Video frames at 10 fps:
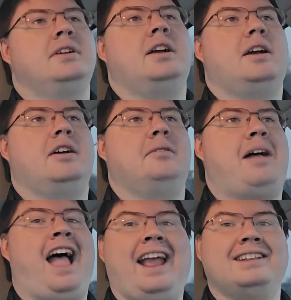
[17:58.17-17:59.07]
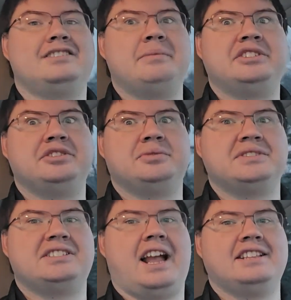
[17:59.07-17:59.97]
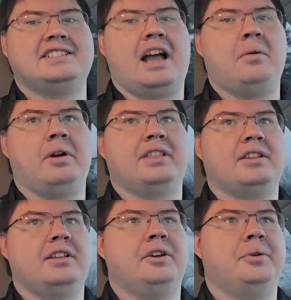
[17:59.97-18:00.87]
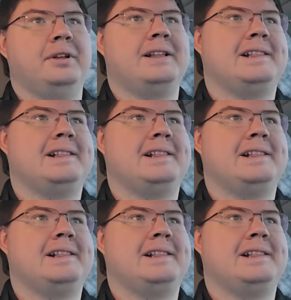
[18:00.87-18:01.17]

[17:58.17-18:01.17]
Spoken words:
I had some issues with sites not wanting to load.